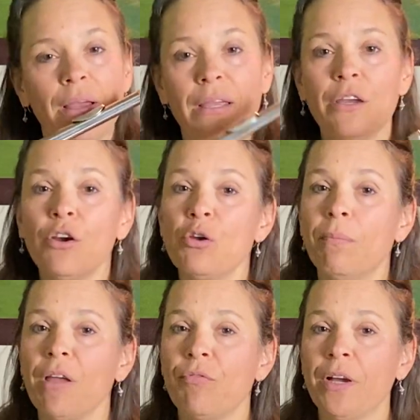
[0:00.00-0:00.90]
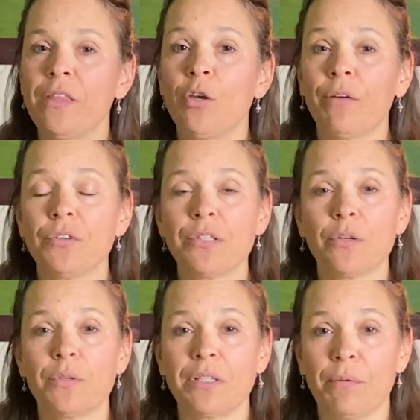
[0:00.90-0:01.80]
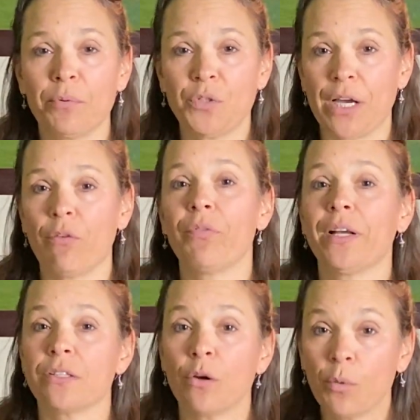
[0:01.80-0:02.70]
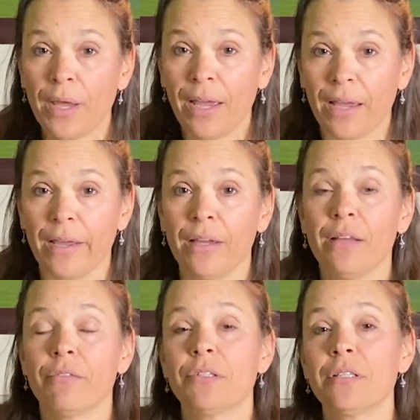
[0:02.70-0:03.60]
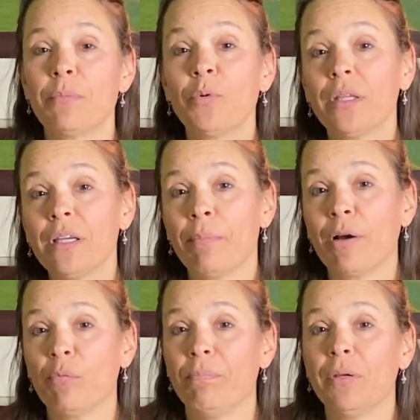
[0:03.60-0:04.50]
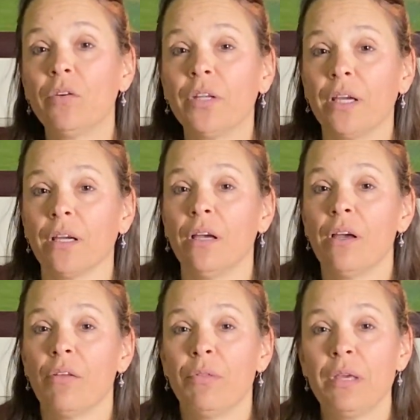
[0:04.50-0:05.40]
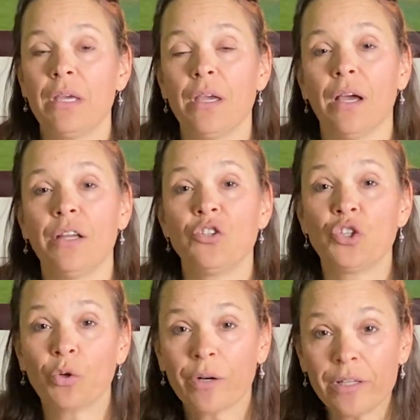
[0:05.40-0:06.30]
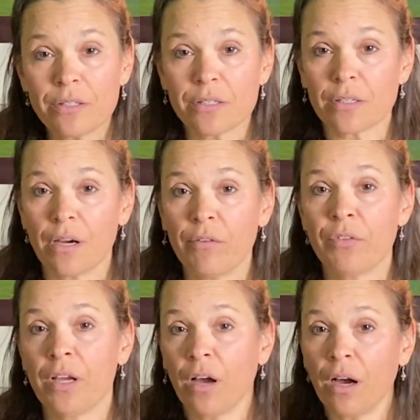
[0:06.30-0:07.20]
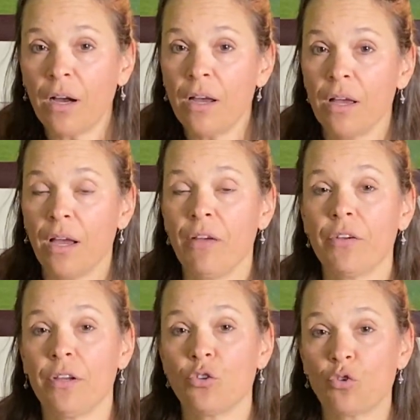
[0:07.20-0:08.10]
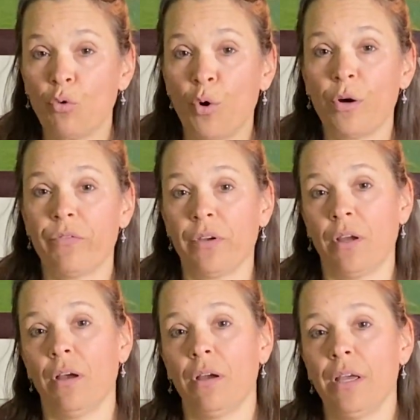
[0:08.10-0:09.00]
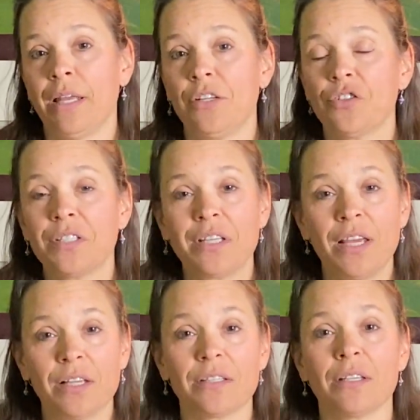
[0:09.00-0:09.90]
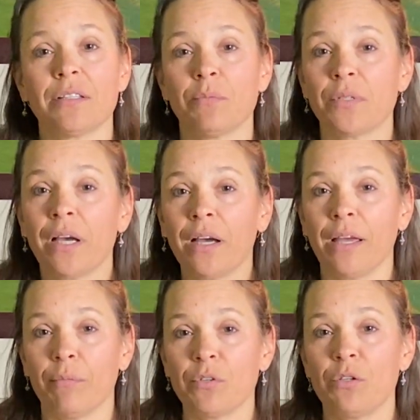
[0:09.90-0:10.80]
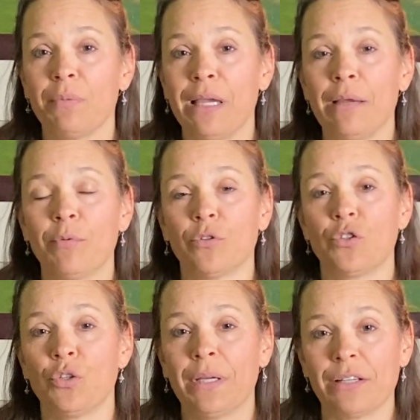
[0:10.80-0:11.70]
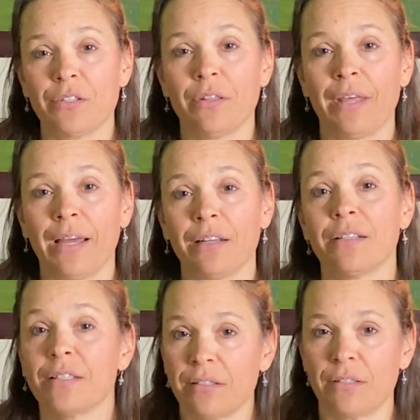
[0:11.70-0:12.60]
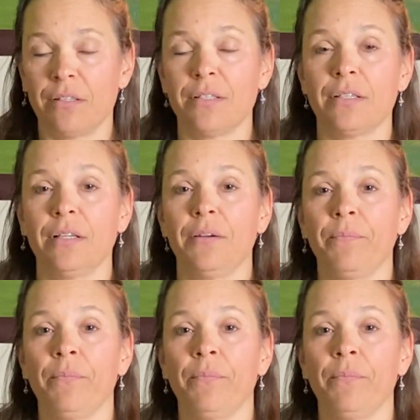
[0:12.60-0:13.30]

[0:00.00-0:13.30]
Here you may find that you have to slow the tempo down. That's okay. This is really about building the endurance of the ga and the control of the ga. And it just takes some time to be able to get to that consistency.